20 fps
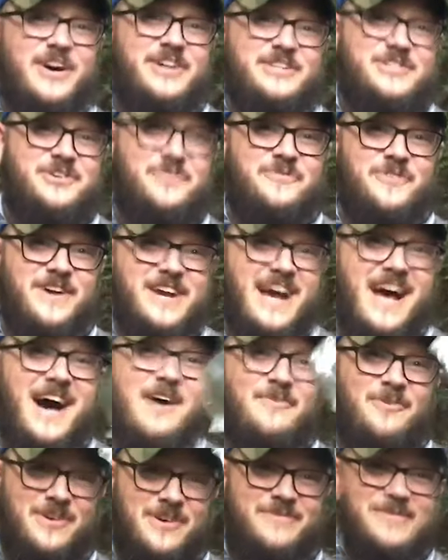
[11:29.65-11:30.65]
thought you
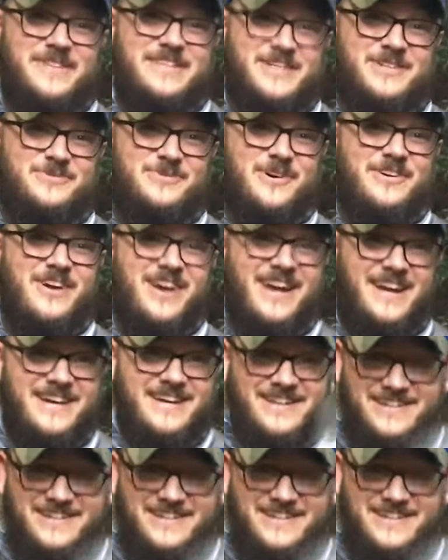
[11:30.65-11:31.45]
forgot one, but there's one right